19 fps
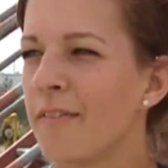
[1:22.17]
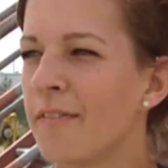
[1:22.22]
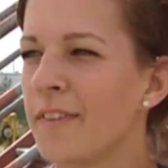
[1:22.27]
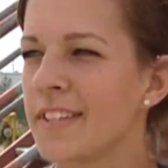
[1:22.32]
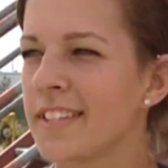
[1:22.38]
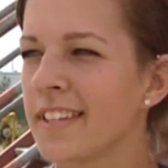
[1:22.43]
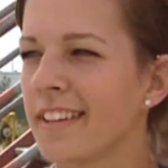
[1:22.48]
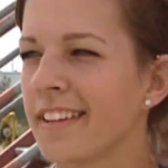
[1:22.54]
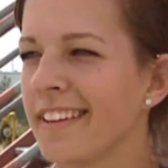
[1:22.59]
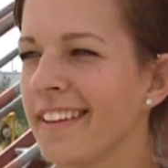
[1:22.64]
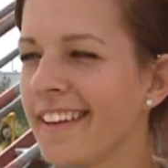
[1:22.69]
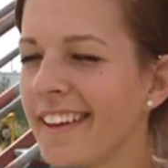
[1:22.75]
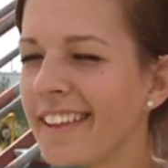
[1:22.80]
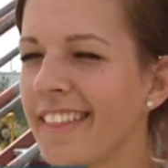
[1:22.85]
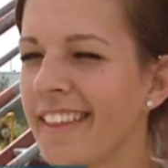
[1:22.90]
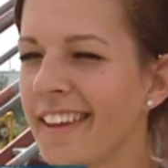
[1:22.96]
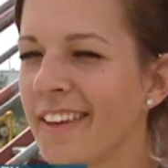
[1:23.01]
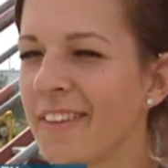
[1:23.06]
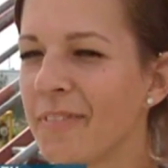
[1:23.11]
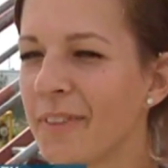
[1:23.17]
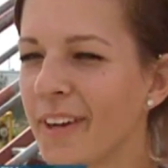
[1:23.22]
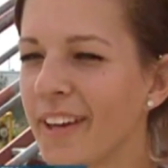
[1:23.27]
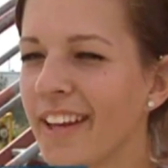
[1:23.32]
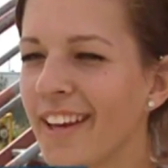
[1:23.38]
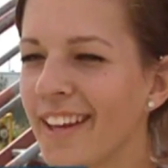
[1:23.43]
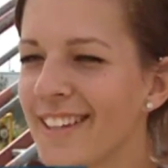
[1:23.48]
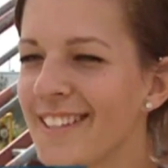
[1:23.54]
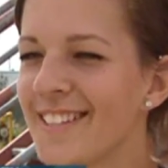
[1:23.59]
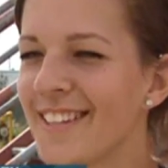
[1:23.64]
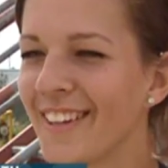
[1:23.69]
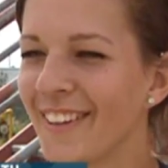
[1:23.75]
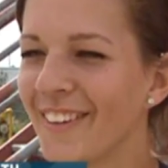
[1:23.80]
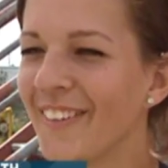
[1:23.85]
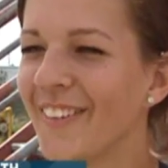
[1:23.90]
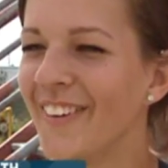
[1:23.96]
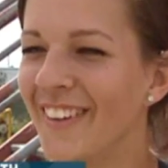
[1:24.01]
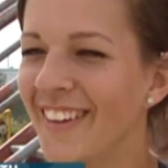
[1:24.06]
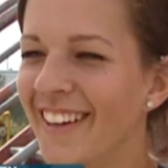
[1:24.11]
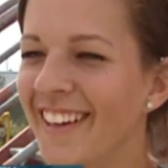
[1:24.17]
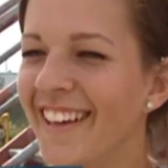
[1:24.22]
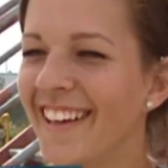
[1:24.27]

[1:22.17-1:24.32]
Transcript: Physically, I think pretty good too.